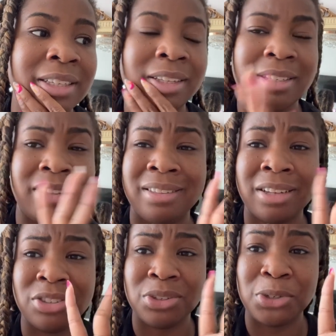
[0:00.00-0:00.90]
I think
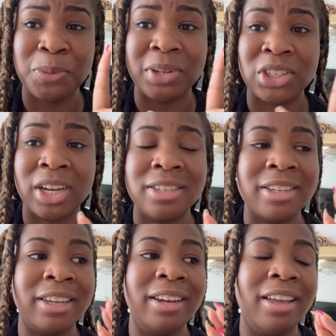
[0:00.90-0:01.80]
that's just too much
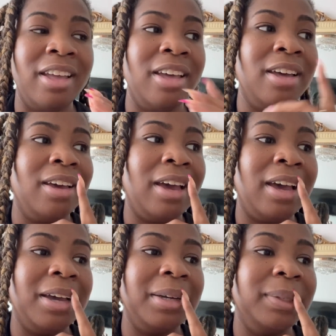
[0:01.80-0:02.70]
content.
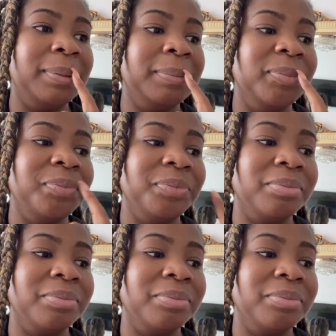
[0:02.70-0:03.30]
And